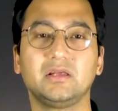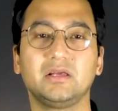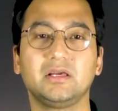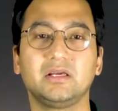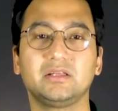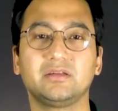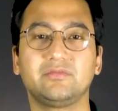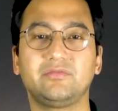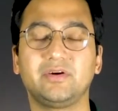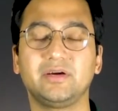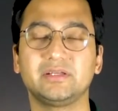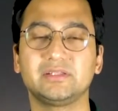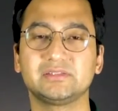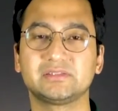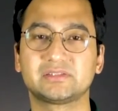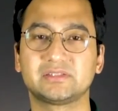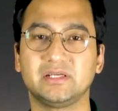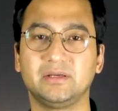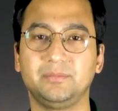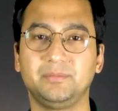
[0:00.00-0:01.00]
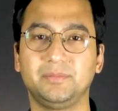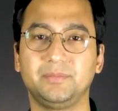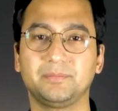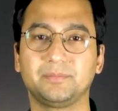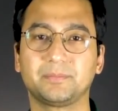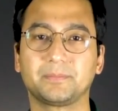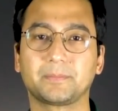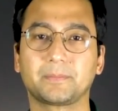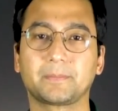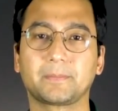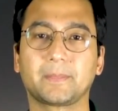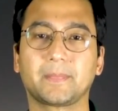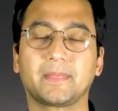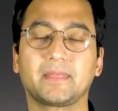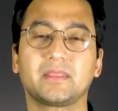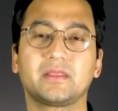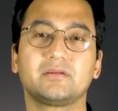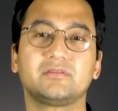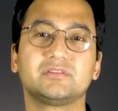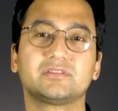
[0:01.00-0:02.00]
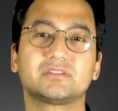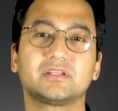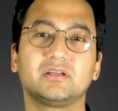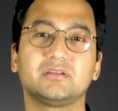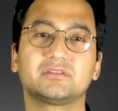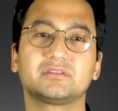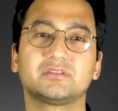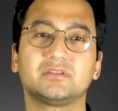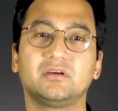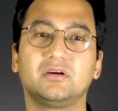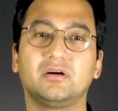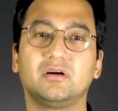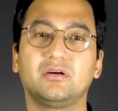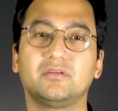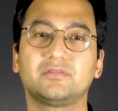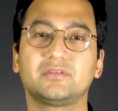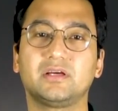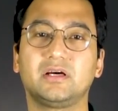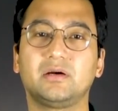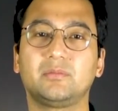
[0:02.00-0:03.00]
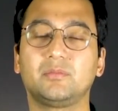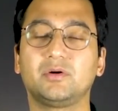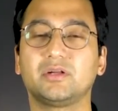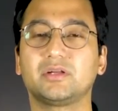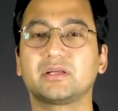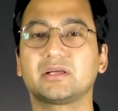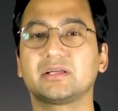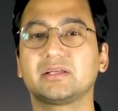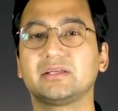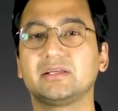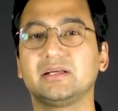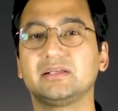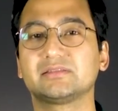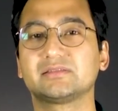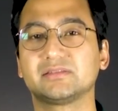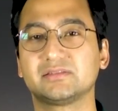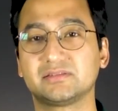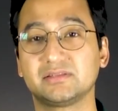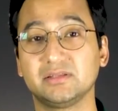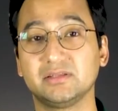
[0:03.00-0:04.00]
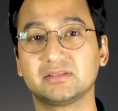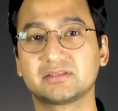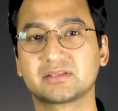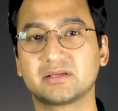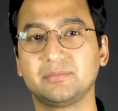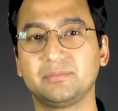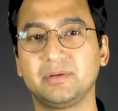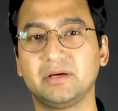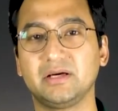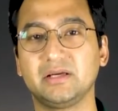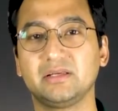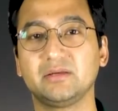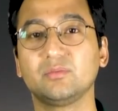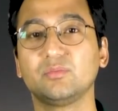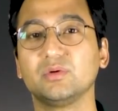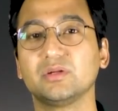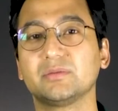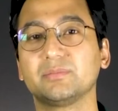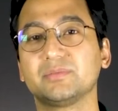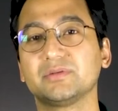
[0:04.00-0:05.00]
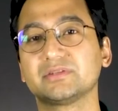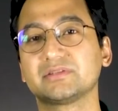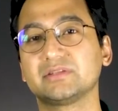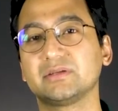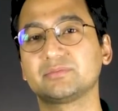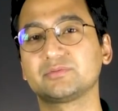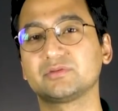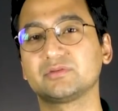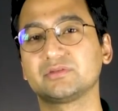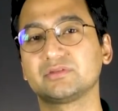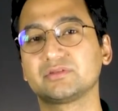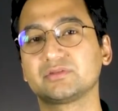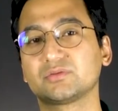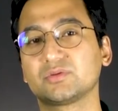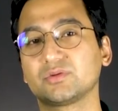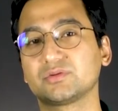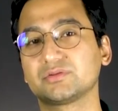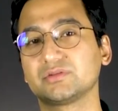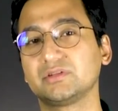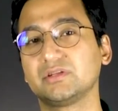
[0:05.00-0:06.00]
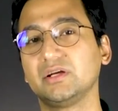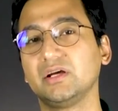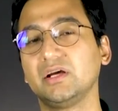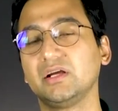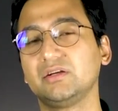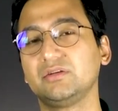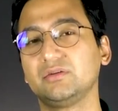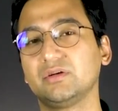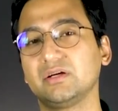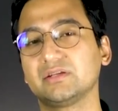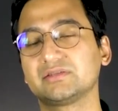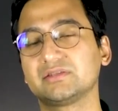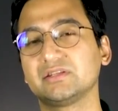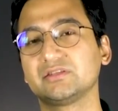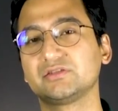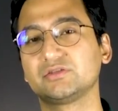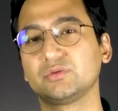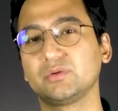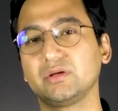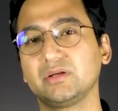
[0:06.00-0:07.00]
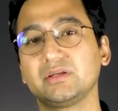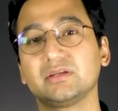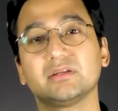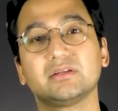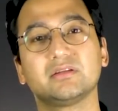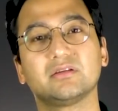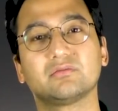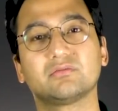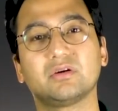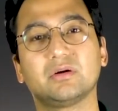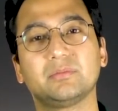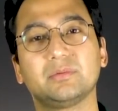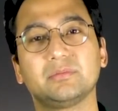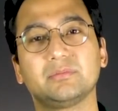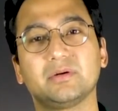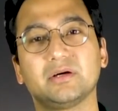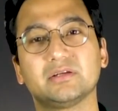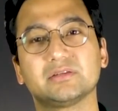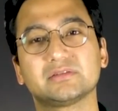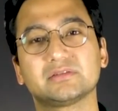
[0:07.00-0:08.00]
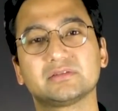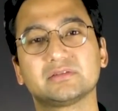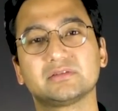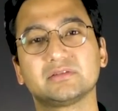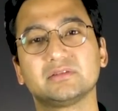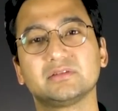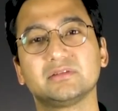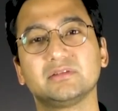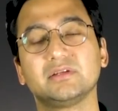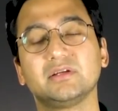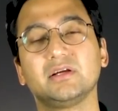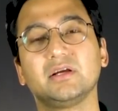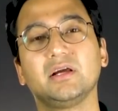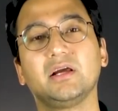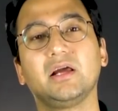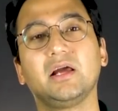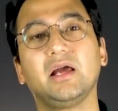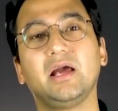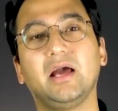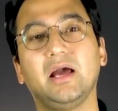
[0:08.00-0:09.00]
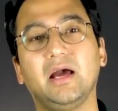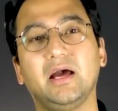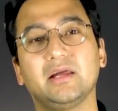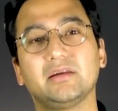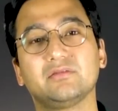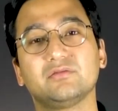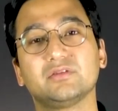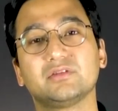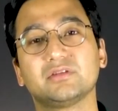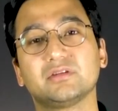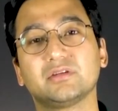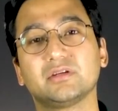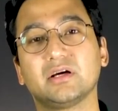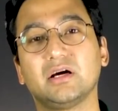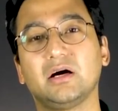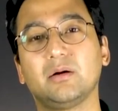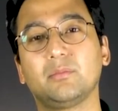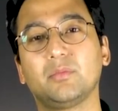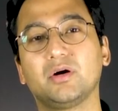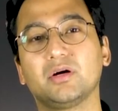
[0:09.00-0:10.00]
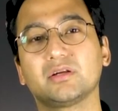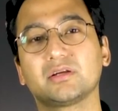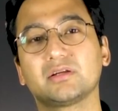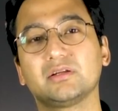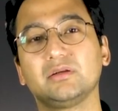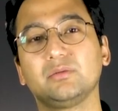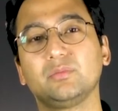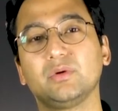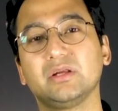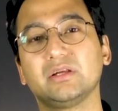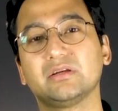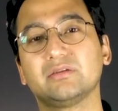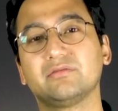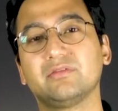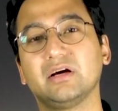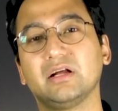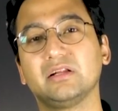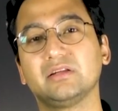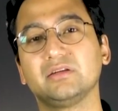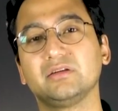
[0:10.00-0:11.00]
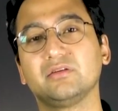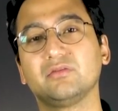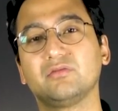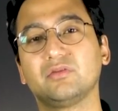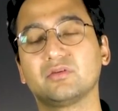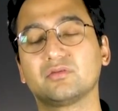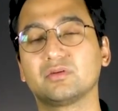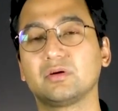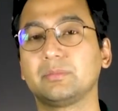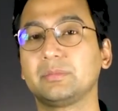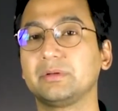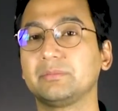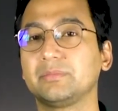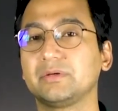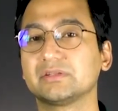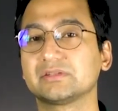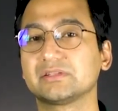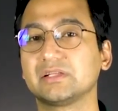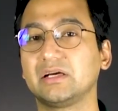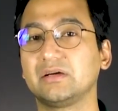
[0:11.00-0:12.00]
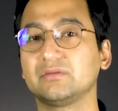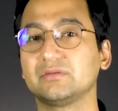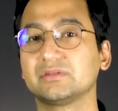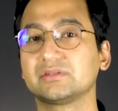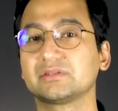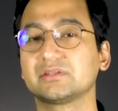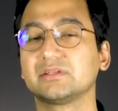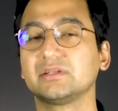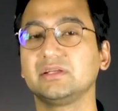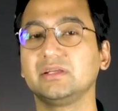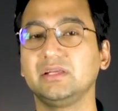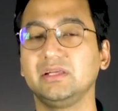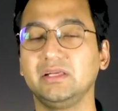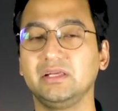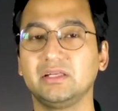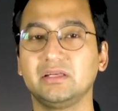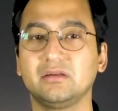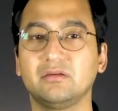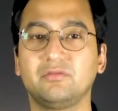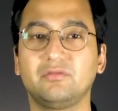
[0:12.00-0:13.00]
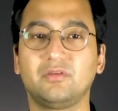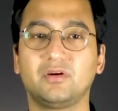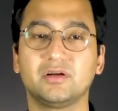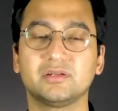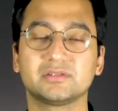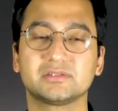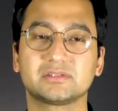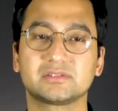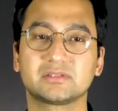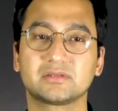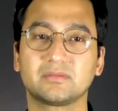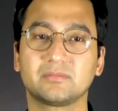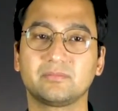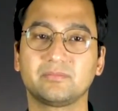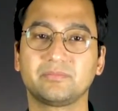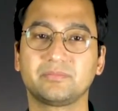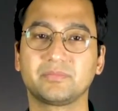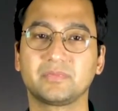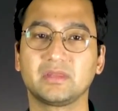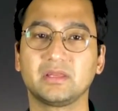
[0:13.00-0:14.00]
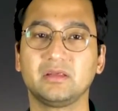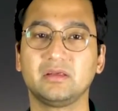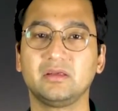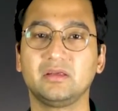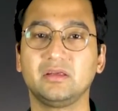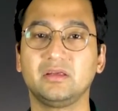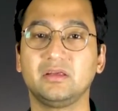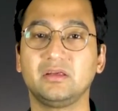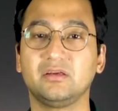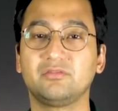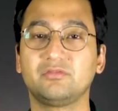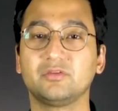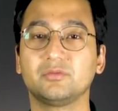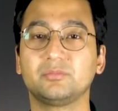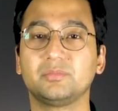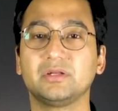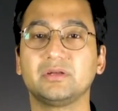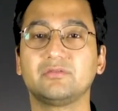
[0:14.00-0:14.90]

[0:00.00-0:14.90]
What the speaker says: In the final step, the result of the harmonic analysis is combined with perceptual distortion to accentuate the rub and buzz and return a harmonically weighted value for rub and buzz loudness in fonts. If you've been